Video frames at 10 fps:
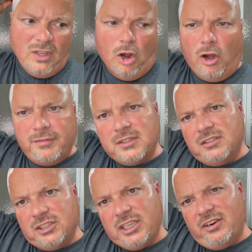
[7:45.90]
often
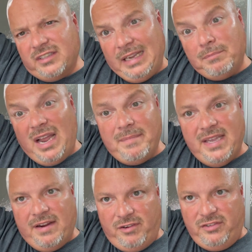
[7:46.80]
to charities. It might
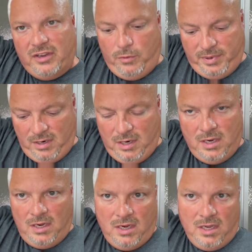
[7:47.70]
be every soap
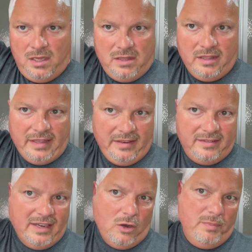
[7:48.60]
that they
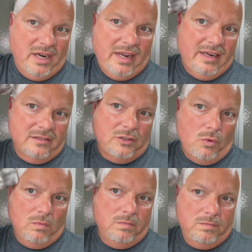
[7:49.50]
sell, but I
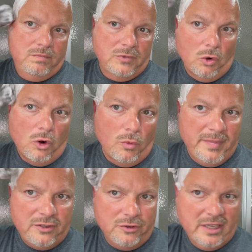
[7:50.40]
don't hold
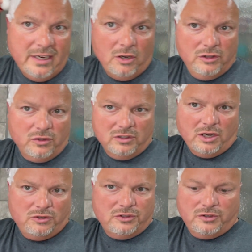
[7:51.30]
me to that. Go
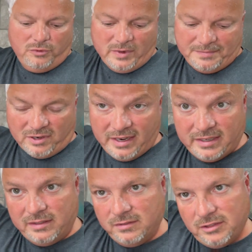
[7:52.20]
to the
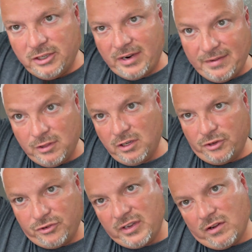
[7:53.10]
website and, you know, have a
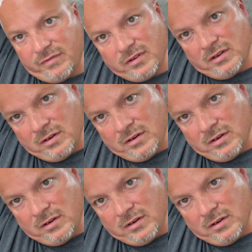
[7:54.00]
look yourself.